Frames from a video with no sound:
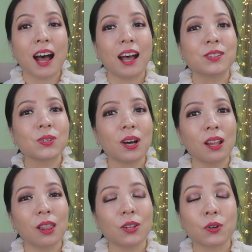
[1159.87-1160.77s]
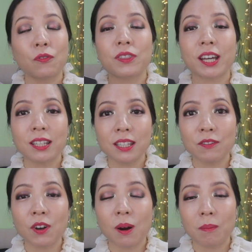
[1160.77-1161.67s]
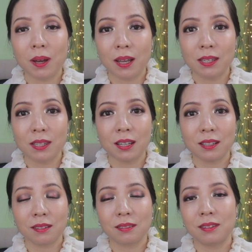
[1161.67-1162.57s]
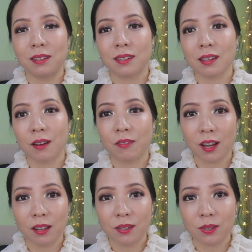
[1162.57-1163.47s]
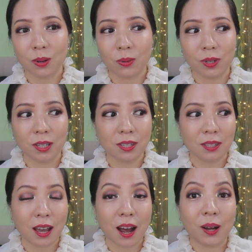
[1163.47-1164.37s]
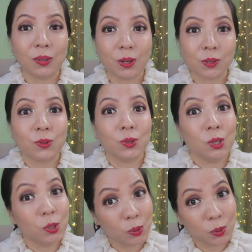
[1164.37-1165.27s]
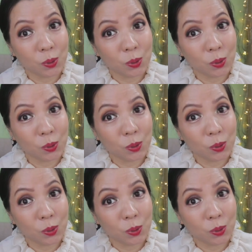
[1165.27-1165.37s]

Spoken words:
I saw a lot of negative comments that this kind of color stories are not new.